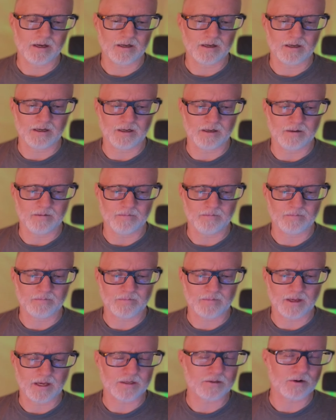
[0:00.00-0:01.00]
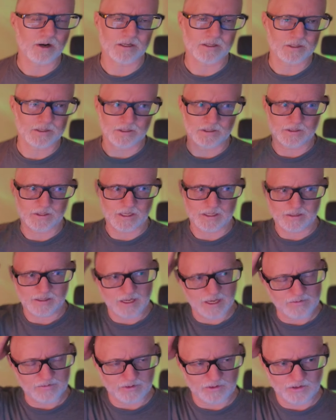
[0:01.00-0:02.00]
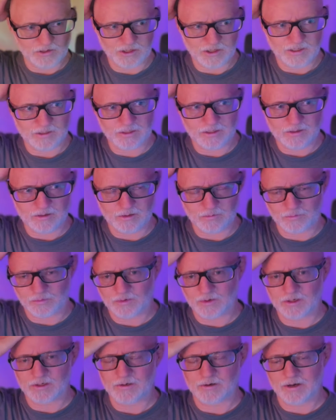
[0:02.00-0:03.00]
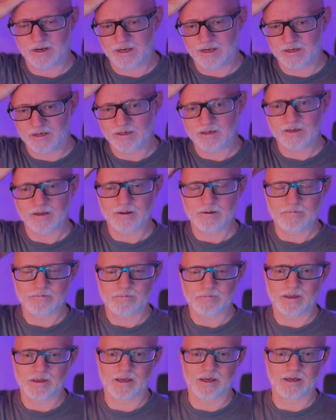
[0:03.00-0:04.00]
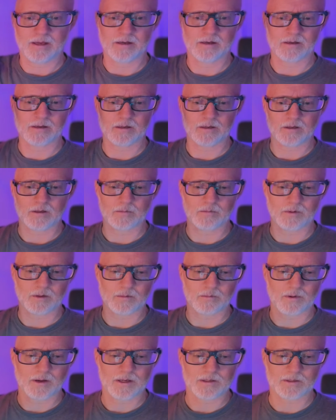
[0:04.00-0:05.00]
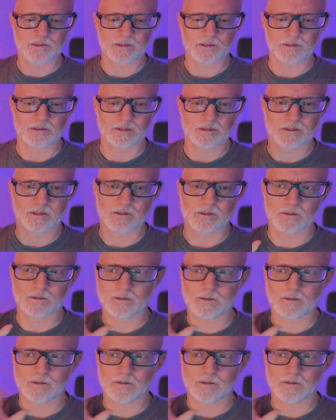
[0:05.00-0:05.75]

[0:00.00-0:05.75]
um, head traction is they, they have a thing that you can put on your head, and you you basically just